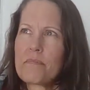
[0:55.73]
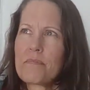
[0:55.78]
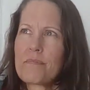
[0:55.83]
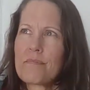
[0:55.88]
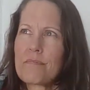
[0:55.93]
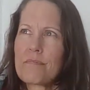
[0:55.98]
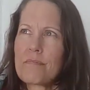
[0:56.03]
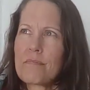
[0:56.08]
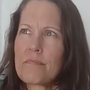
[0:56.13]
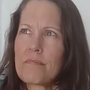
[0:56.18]

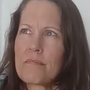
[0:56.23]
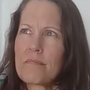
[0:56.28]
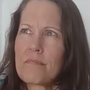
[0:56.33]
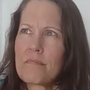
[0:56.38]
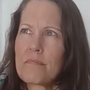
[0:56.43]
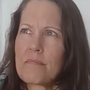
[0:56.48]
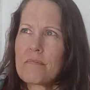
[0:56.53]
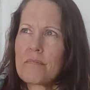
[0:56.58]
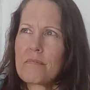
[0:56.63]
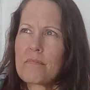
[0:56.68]

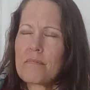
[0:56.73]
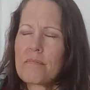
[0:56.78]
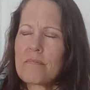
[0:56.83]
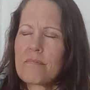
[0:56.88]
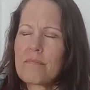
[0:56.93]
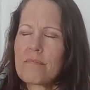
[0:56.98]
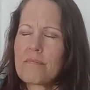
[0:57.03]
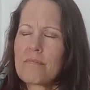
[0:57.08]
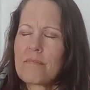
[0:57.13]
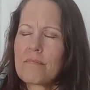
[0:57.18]

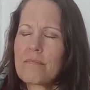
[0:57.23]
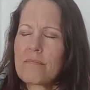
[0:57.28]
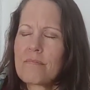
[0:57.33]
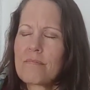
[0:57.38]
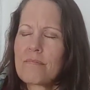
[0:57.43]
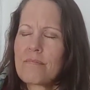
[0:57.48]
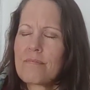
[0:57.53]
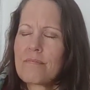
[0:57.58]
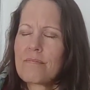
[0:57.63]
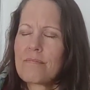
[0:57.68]

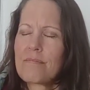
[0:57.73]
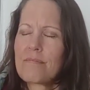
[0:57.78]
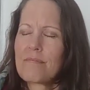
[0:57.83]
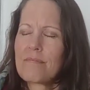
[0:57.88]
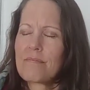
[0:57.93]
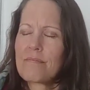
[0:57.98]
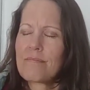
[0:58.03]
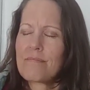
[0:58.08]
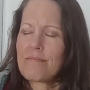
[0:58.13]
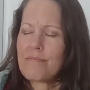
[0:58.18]

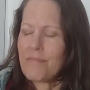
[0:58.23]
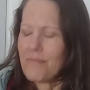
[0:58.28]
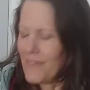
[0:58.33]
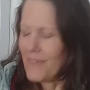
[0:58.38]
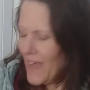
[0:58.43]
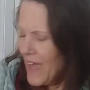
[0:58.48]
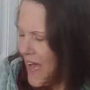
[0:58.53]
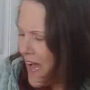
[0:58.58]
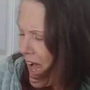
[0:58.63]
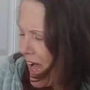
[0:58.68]

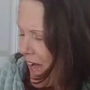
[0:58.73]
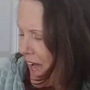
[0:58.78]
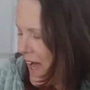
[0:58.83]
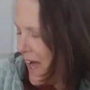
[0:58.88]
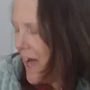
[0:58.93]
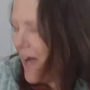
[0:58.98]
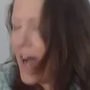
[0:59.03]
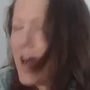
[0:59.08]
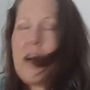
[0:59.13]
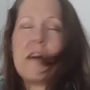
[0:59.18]

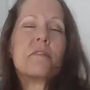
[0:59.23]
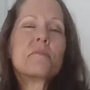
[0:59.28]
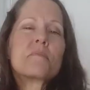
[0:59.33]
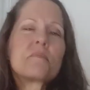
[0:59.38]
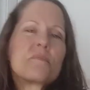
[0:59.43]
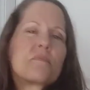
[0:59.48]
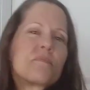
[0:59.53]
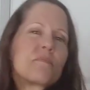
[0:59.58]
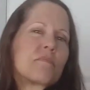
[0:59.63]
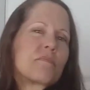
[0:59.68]

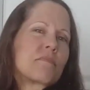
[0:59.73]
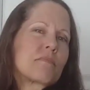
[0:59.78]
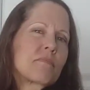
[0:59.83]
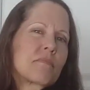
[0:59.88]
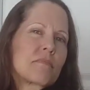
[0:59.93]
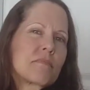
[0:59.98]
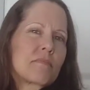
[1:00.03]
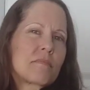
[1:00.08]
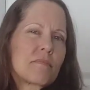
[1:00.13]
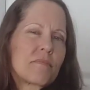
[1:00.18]

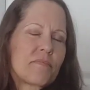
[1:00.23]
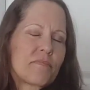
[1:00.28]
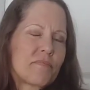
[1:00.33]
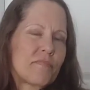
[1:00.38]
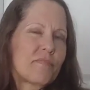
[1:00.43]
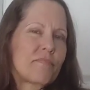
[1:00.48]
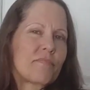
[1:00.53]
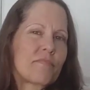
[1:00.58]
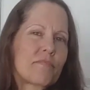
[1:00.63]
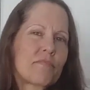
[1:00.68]

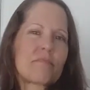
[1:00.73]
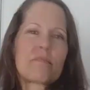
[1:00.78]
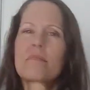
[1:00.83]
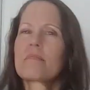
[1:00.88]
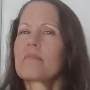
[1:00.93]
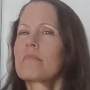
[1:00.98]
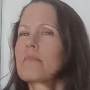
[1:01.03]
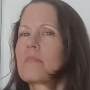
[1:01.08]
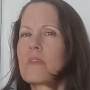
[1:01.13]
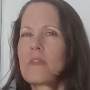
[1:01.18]

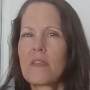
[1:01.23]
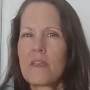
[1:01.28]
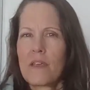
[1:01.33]
[no speech]